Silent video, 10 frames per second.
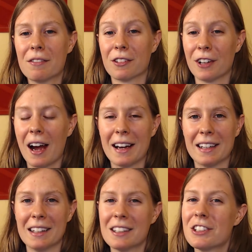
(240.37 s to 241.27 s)

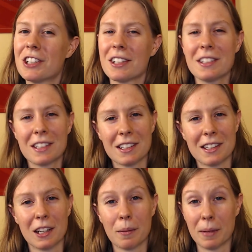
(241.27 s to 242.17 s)
variety, just as
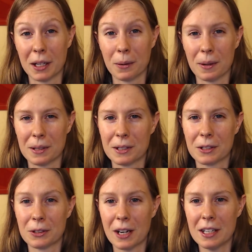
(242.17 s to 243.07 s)
there are many ways to create